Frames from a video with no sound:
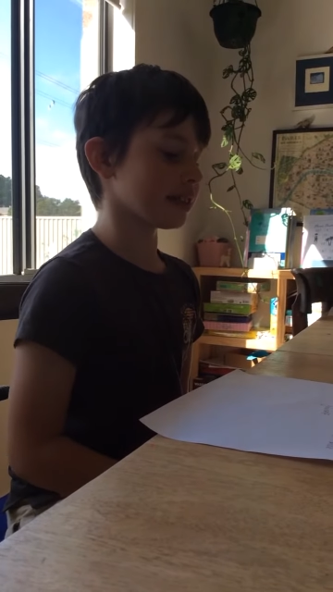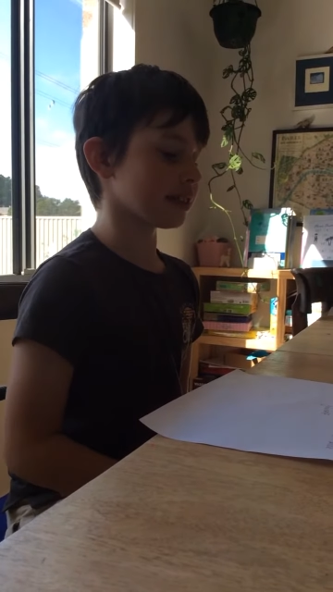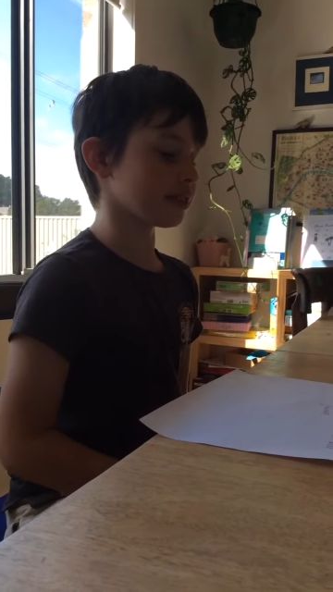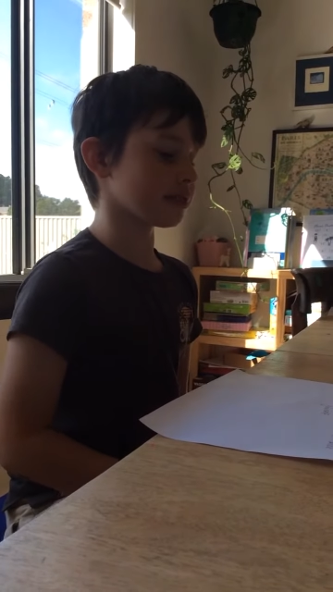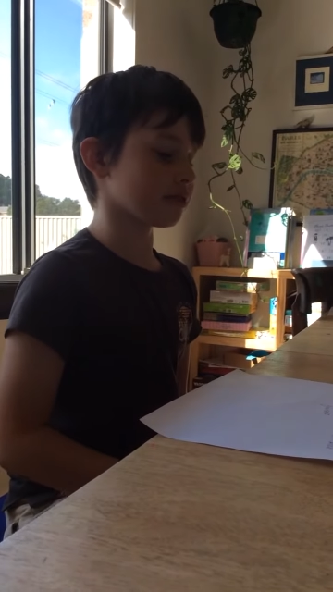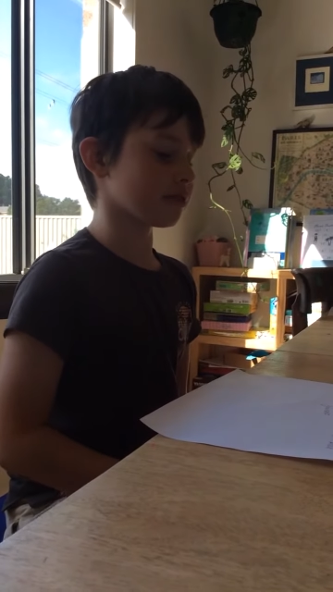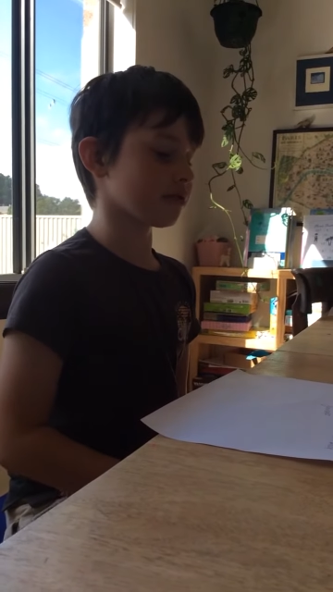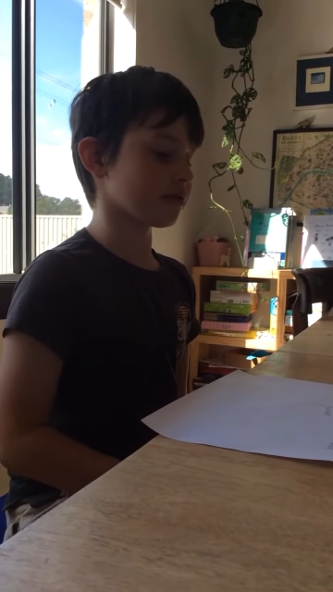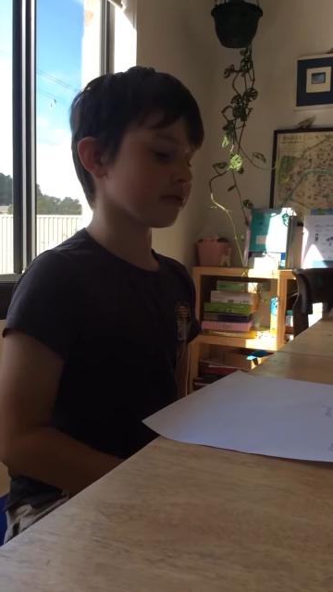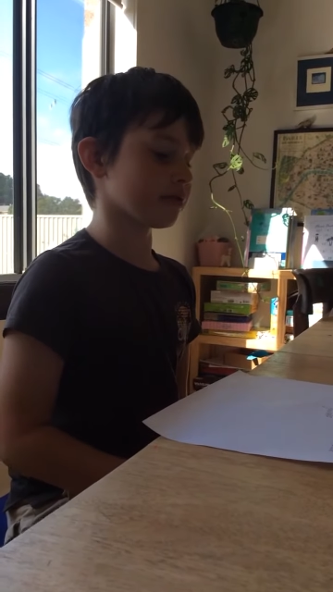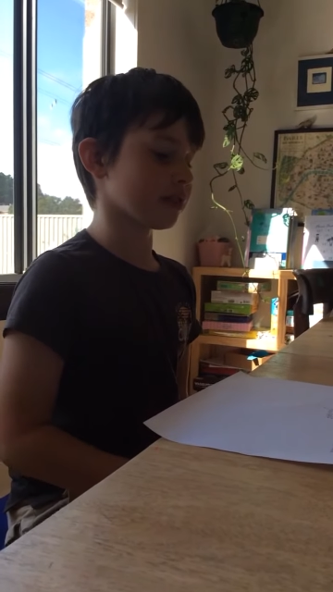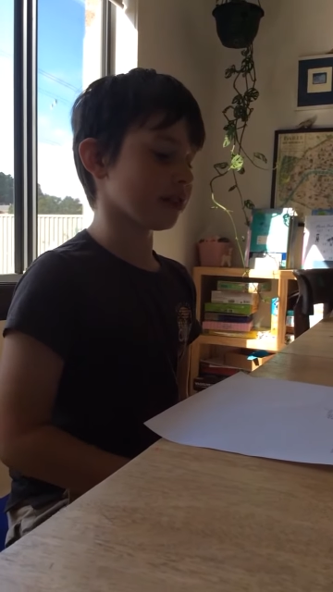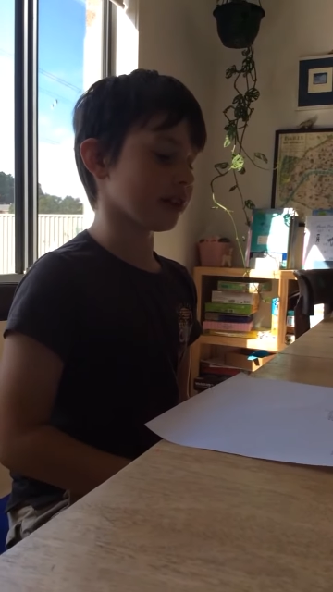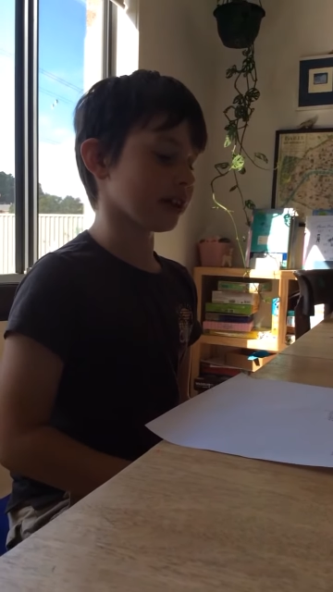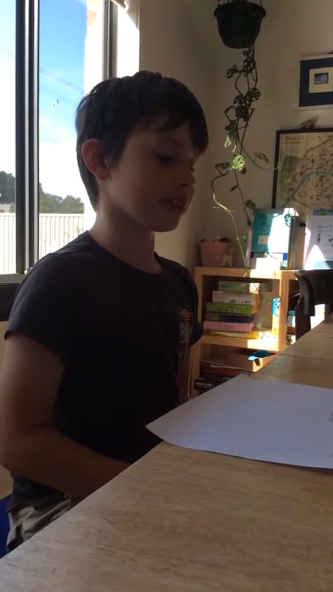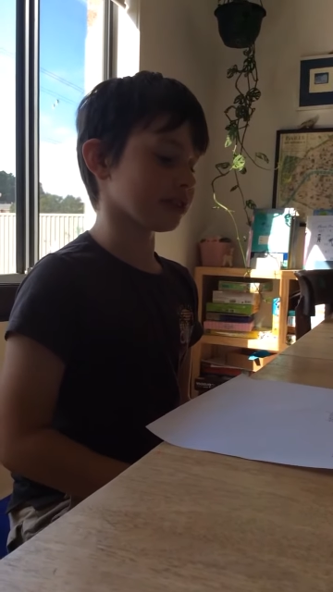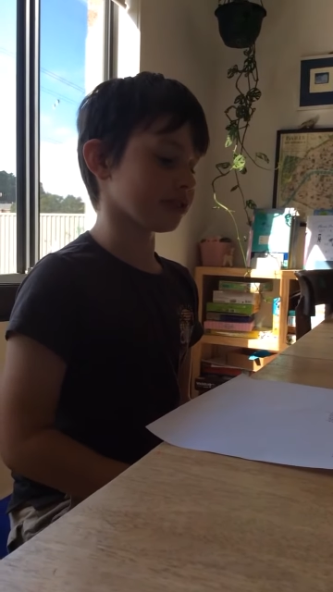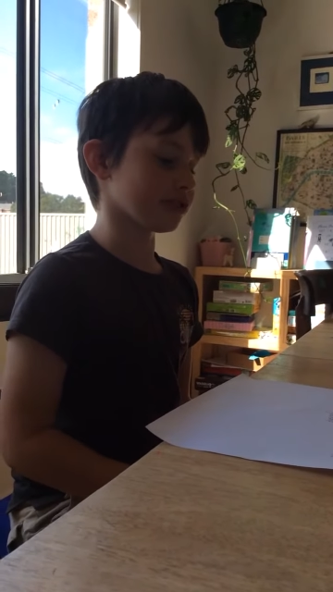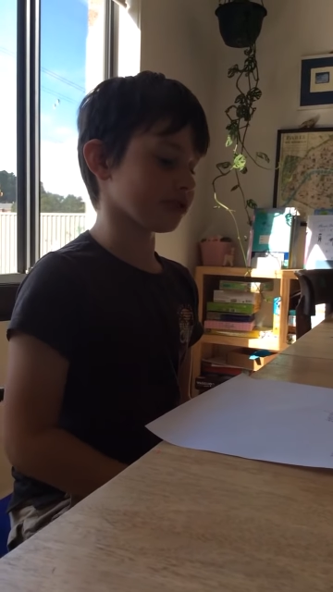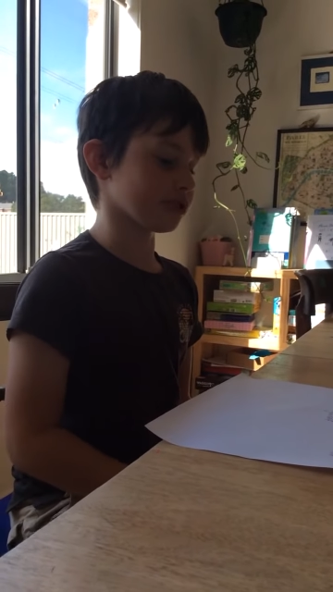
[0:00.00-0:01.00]
Uncle
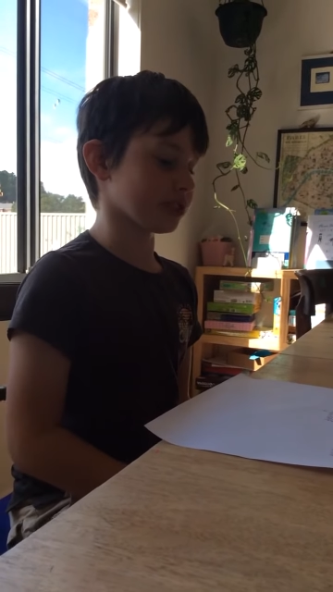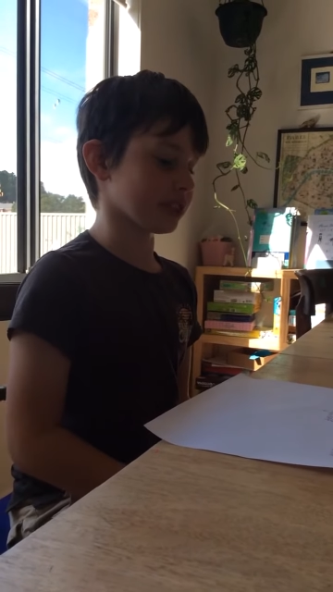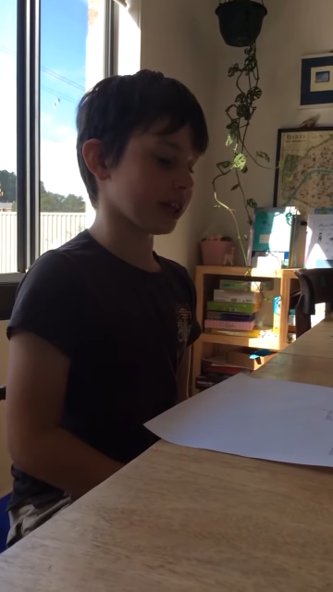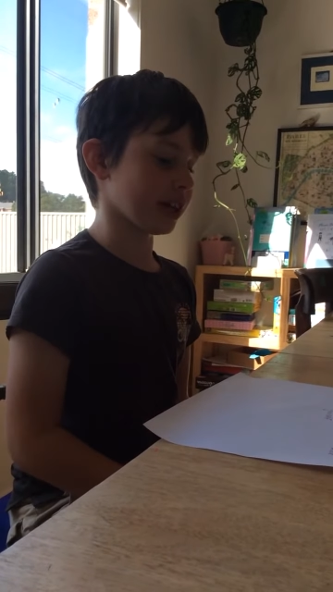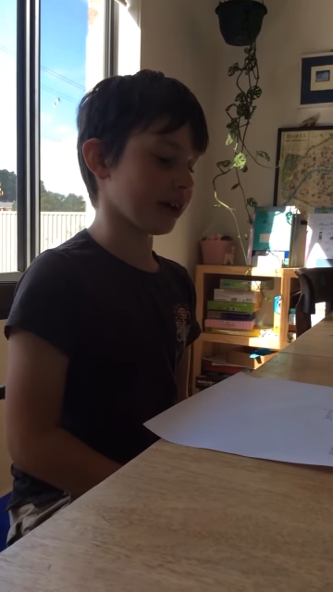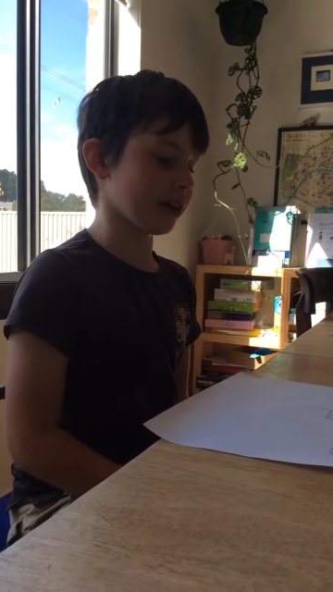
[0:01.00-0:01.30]
Nigel's